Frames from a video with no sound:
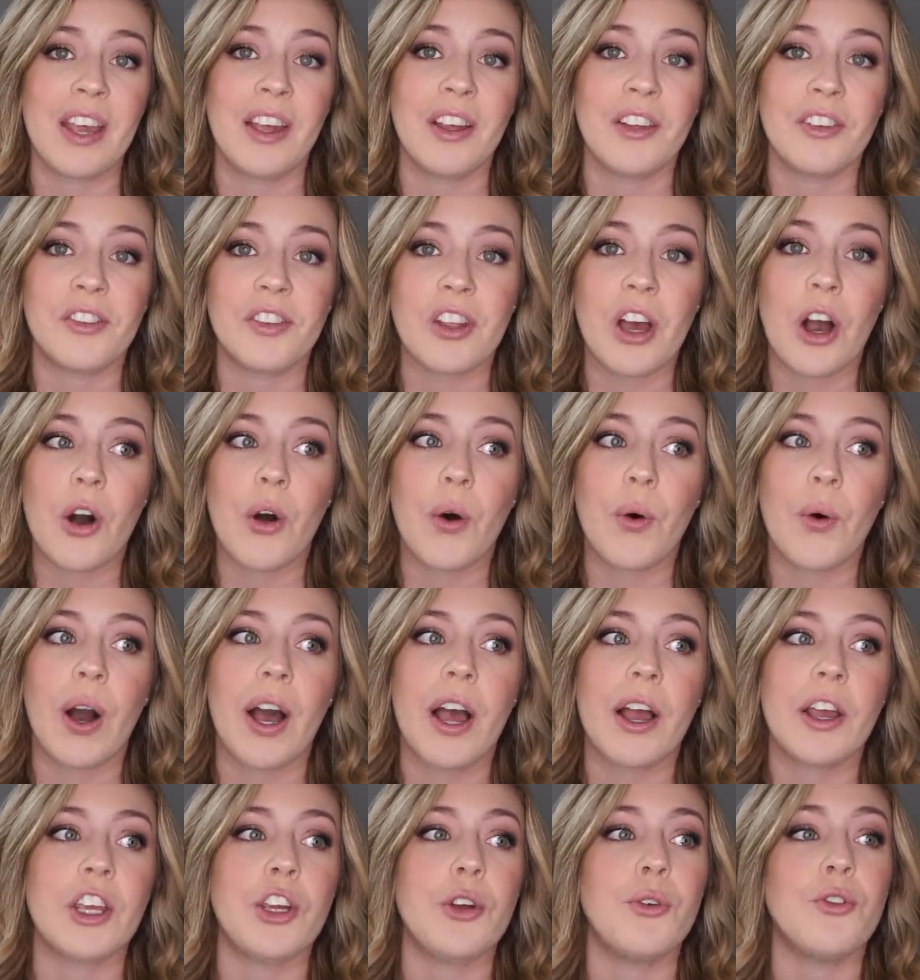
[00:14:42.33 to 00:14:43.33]
So
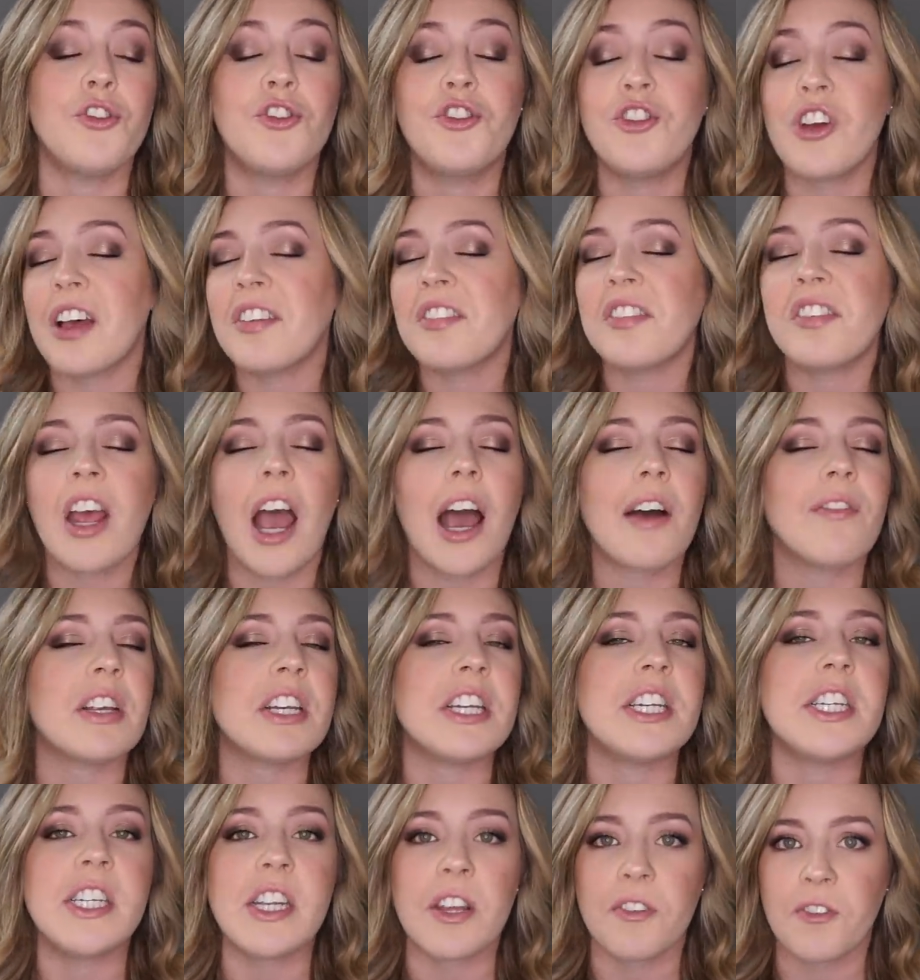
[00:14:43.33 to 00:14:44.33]
you just have
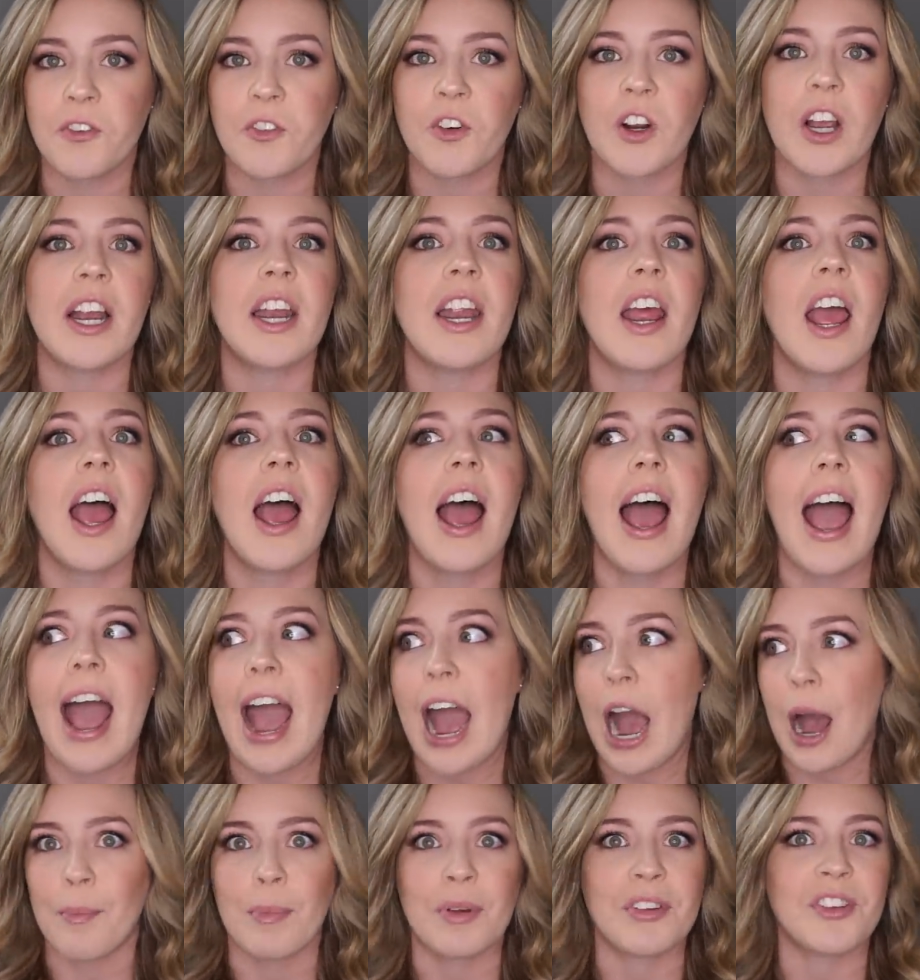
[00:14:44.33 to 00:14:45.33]
a different
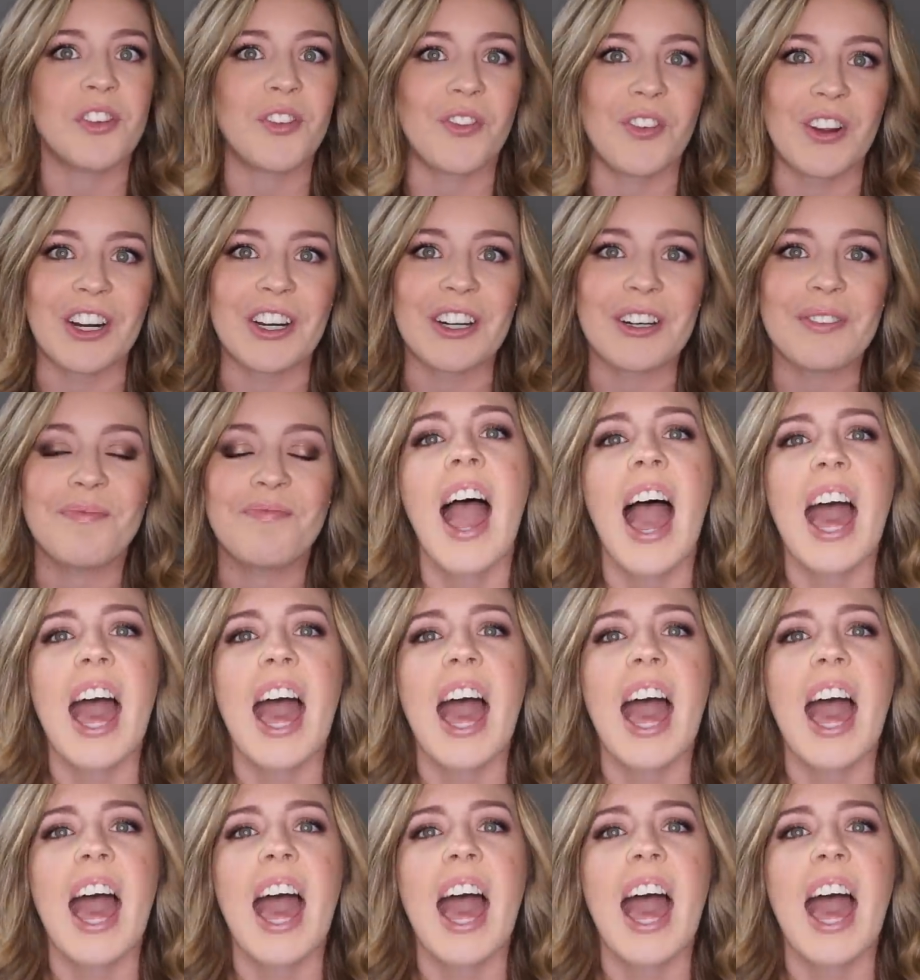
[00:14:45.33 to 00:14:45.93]
atmosphere.